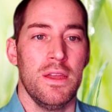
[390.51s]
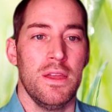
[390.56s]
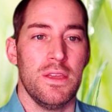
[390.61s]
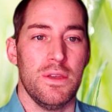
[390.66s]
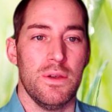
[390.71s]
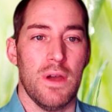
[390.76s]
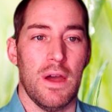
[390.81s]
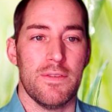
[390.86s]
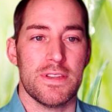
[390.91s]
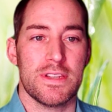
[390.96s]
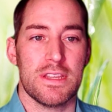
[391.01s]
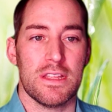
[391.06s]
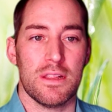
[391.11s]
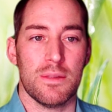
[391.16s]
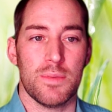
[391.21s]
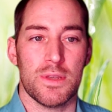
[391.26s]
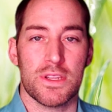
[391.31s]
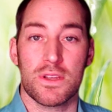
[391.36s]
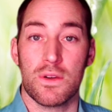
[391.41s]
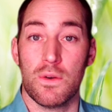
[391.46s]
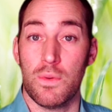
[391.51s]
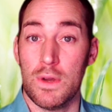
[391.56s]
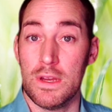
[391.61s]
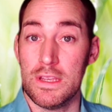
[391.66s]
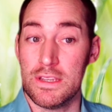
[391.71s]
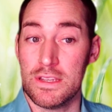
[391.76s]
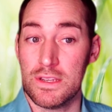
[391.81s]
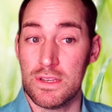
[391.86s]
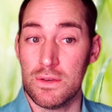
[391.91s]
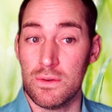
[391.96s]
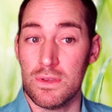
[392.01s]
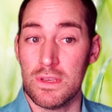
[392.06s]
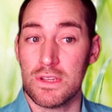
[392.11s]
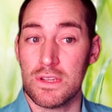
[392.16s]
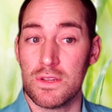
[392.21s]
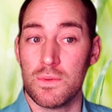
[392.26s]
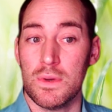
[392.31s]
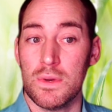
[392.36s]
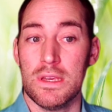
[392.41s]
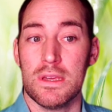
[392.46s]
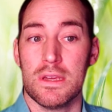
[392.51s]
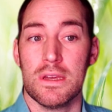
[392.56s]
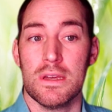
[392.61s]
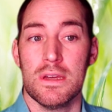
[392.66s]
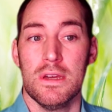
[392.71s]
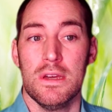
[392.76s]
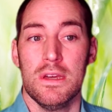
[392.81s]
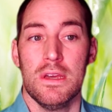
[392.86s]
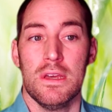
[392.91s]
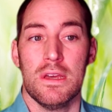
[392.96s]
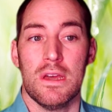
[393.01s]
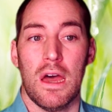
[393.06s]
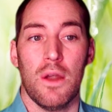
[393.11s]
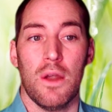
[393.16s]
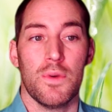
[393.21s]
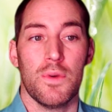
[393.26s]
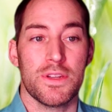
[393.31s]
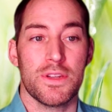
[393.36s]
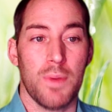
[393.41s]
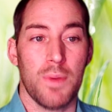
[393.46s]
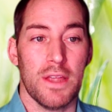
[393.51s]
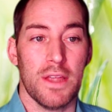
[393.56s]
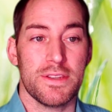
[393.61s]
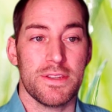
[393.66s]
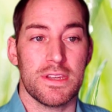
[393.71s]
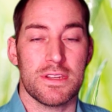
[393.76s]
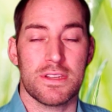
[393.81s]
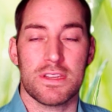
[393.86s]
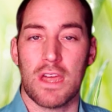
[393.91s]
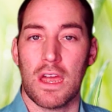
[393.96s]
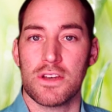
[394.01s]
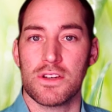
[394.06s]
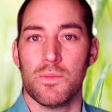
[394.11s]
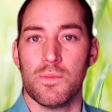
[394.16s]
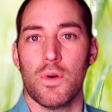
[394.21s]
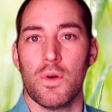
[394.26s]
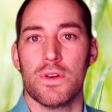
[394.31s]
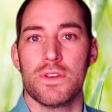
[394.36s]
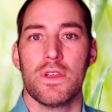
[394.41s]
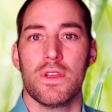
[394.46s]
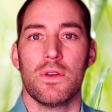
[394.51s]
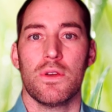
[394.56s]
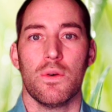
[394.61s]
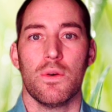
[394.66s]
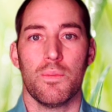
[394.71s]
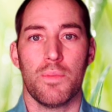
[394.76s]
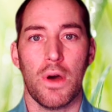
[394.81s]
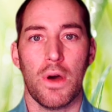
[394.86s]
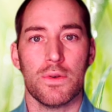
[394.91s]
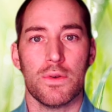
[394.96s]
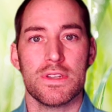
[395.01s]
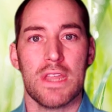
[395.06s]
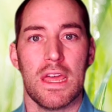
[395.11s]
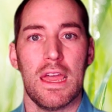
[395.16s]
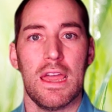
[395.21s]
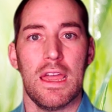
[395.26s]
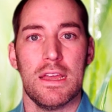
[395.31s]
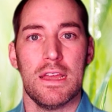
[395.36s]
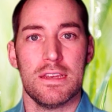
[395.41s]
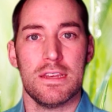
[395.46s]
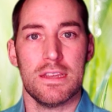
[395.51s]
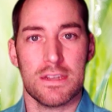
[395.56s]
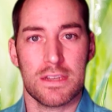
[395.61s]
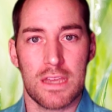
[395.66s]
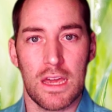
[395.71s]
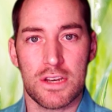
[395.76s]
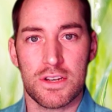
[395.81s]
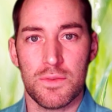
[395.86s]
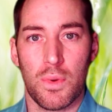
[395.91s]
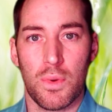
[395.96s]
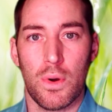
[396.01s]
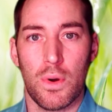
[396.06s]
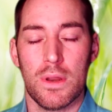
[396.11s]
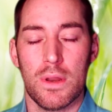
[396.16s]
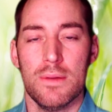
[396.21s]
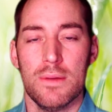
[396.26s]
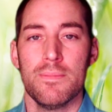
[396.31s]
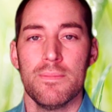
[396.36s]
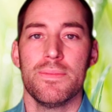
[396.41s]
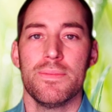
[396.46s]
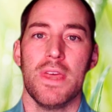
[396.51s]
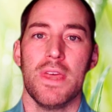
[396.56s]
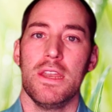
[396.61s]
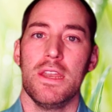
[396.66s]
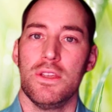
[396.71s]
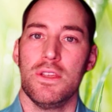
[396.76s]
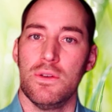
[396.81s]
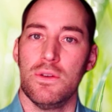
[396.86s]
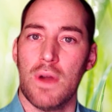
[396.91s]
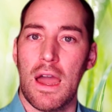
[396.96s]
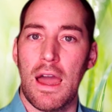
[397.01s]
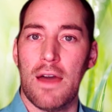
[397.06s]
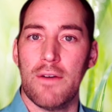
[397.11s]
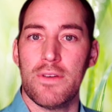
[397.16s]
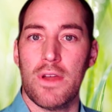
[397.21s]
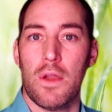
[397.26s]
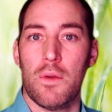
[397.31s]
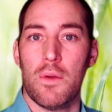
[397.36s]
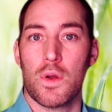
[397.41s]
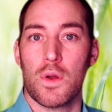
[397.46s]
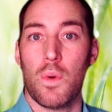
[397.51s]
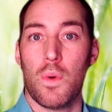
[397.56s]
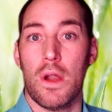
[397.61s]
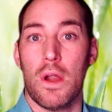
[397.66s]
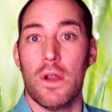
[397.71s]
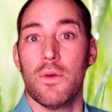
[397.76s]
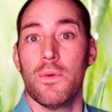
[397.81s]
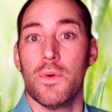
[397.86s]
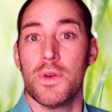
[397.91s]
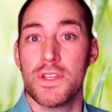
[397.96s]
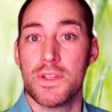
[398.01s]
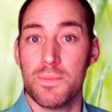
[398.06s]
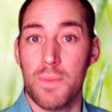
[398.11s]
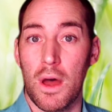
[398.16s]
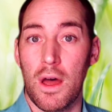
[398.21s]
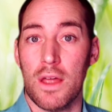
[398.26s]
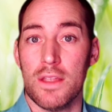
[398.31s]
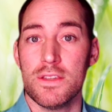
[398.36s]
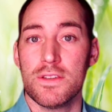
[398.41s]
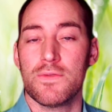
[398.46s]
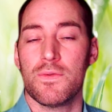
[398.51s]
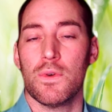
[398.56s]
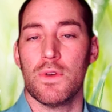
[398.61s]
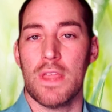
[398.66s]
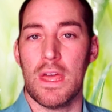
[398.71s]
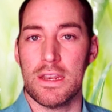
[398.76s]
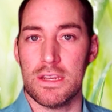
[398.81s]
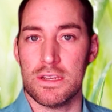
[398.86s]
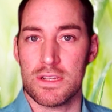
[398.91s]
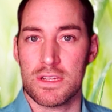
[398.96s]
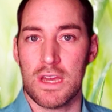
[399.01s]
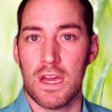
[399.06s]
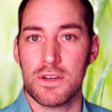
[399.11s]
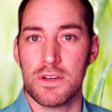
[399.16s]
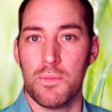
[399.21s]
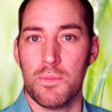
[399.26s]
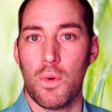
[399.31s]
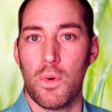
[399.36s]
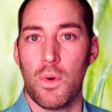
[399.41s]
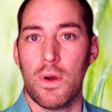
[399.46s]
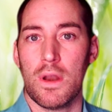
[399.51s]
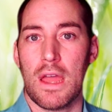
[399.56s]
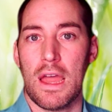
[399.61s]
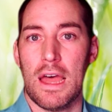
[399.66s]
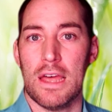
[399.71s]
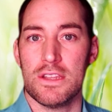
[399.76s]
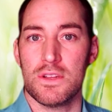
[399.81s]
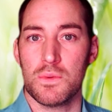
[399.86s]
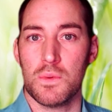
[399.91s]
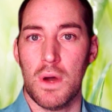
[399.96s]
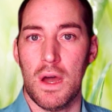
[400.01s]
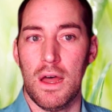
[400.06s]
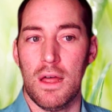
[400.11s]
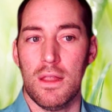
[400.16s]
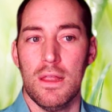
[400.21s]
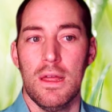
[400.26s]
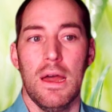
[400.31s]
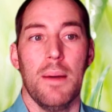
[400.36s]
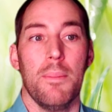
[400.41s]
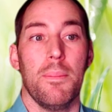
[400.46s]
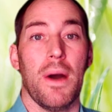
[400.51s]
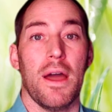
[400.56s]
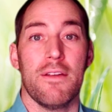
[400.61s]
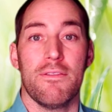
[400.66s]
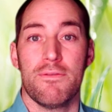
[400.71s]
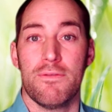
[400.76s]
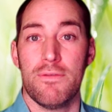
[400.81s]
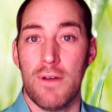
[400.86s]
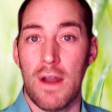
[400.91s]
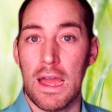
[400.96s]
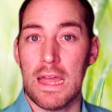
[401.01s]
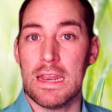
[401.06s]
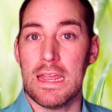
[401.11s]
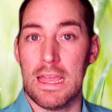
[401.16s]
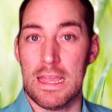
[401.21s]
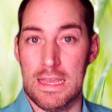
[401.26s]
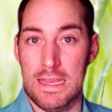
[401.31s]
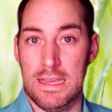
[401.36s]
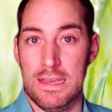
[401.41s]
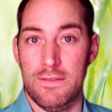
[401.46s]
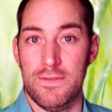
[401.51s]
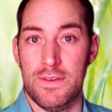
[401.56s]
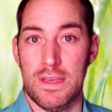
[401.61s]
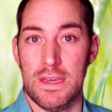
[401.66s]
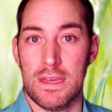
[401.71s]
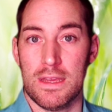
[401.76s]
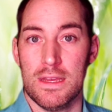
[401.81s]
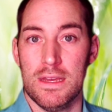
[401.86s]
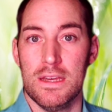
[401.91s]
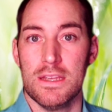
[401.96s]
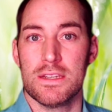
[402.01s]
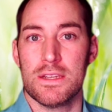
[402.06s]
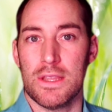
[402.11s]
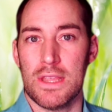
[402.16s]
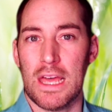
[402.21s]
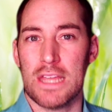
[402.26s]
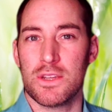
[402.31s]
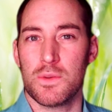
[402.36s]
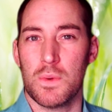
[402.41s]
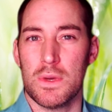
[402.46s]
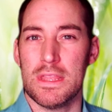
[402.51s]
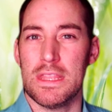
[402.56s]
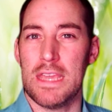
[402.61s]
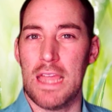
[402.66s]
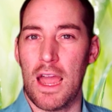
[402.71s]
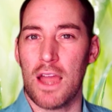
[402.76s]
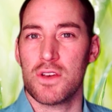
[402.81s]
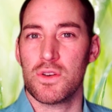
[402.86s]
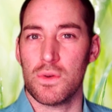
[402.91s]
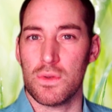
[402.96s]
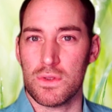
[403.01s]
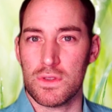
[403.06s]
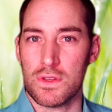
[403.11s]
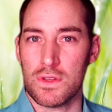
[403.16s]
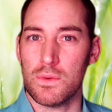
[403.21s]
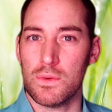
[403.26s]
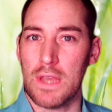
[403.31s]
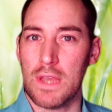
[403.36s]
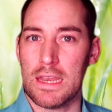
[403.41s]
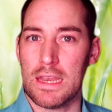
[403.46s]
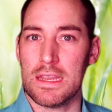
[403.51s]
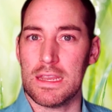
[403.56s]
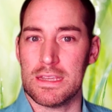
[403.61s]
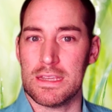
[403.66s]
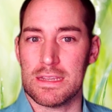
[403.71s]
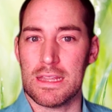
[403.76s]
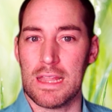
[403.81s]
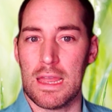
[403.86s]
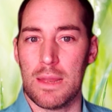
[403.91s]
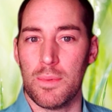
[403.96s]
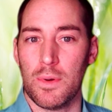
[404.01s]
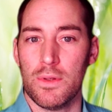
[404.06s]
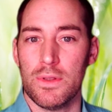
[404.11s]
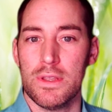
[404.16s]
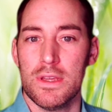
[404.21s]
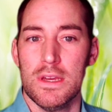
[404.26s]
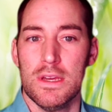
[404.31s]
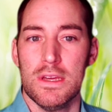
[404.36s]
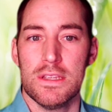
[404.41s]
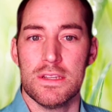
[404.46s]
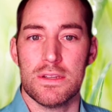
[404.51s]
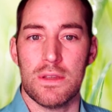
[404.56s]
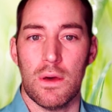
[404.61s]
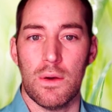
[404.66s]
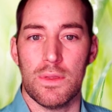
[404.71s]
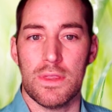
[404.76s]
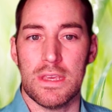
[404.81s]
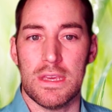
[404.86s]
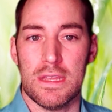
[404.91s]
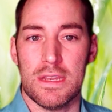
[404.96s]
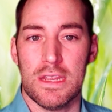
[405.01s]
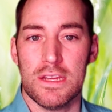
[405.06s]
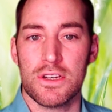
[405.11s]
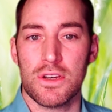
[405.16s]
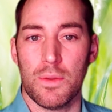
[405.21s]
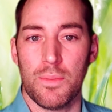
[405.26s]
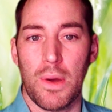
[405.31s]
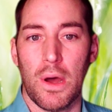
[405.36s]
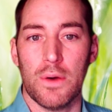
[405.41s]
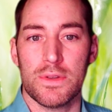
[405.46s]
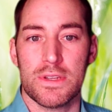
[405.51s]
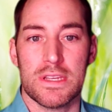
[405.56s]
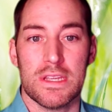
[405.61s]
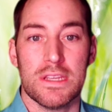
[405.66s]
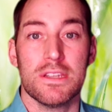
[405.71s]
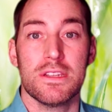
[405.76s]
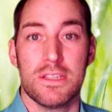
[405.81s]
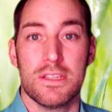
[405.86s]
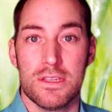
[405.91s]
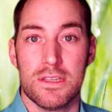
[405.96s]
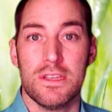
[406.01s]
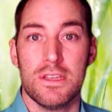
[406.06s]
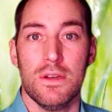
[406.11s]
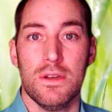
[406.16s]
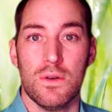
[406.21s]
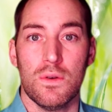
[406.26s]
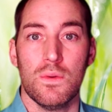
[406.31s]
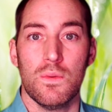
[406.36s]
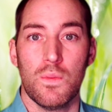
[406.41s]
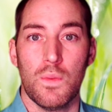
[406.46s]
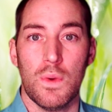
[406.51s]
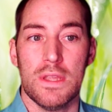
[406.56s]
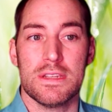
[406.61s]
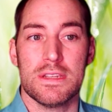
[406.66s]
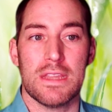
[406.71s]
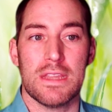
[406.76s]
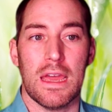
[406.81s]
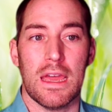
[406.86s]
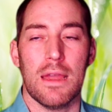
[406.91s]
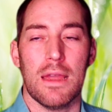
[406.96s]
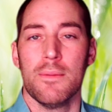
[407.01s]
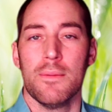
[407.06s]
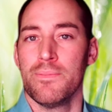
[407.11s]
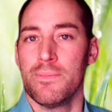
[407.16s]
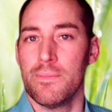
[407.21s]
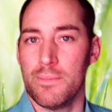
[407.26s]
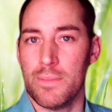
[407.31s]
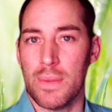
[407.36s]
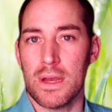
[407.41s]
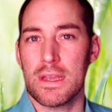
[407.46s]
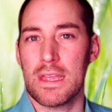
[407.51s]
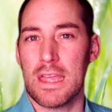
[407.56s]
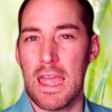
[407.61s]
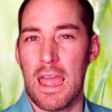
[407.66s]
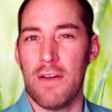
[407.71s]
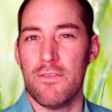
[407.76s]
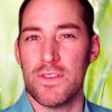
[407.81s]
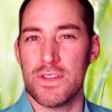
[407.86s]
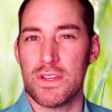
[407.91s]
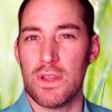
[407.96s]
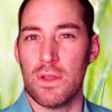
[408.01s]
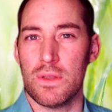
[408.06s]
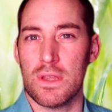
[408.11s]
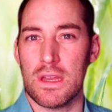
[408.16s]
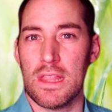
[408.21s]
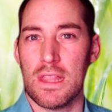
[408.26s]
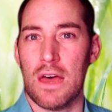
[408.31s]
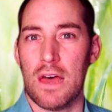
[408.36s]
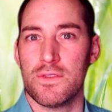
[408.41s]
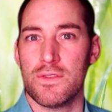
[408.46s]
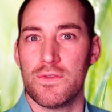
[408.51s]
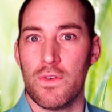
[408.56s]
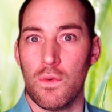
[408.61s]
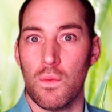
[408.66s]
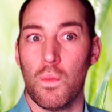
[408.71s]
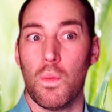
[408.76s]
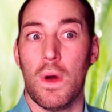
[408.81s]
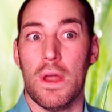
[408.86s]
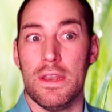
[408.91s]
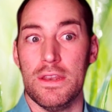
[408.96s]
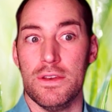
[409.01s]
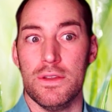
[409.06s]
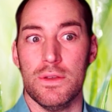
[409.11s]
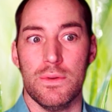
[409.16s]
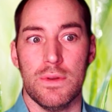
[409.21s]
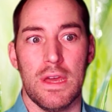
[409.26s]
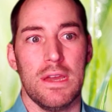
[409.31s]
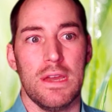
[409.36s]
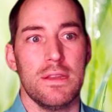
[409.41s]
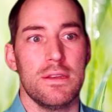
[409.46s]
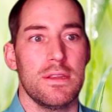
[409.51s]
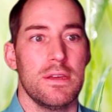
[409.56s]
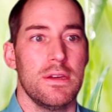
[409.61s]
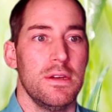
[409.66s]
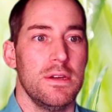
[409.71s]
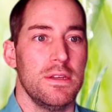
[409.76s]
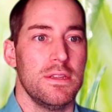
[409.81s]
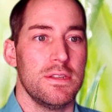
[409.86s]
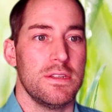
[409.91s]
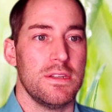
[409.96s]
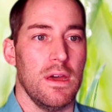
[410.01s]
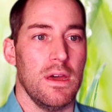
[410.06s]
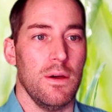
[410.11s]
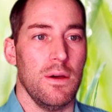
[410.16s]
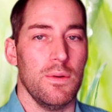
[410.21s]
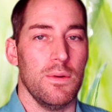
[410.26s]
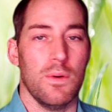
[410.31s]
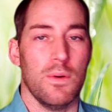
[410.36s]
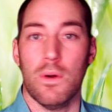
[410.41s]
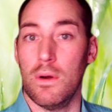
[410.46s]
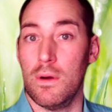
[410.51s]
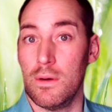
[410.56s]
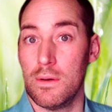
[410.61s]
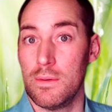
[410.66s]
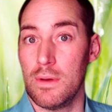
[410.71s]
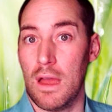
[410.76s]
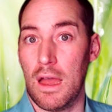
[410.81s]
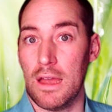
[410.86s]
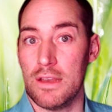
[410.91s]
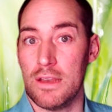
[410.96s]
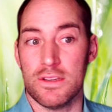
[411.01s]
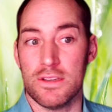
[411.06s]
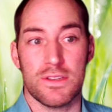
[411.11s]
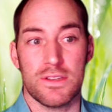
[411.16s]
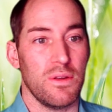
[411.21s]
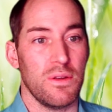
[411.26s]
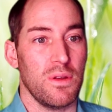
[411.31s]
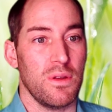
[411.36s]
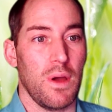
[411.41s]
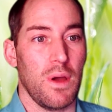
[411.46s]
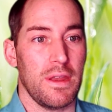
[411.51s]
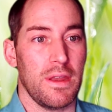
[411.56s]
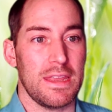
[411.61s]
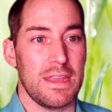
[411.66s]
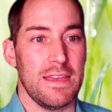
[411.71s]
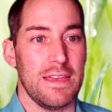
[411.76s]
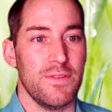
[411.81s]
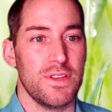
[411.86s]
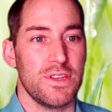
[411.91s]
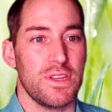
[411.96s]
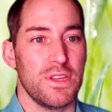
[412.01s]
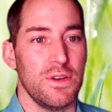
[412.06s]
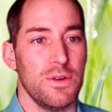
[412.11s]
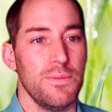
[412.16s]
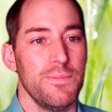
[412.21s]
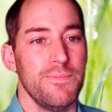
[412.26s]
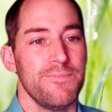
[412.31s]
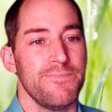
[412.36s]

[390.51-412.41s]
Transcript: You have a syllabus quiz due this week, response discussion board, so you'll post a discussion board, then you have a required response for that discussion board as well by Friday evening. So that's when the actual due date is labeled. So the initial post is due Wednesday, but Canvas only allows for one due date. So, or I just don't know how to give it to.